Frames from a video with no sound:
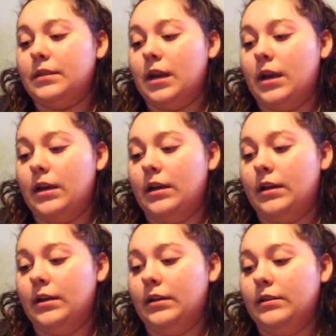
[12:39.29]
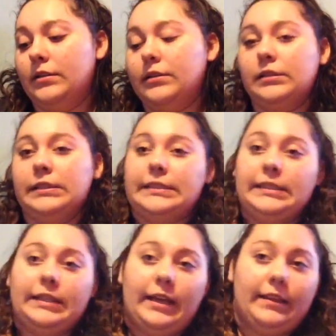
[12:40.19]

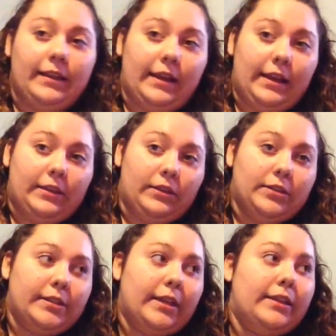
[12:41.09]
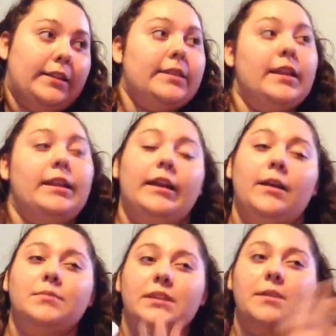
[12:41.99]
And it looks like this, and it
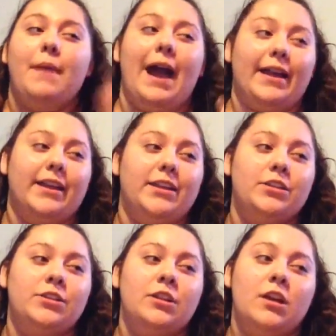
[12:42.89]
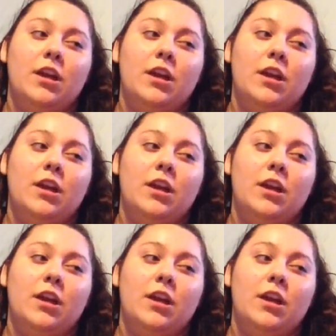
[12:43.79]
comes in a package,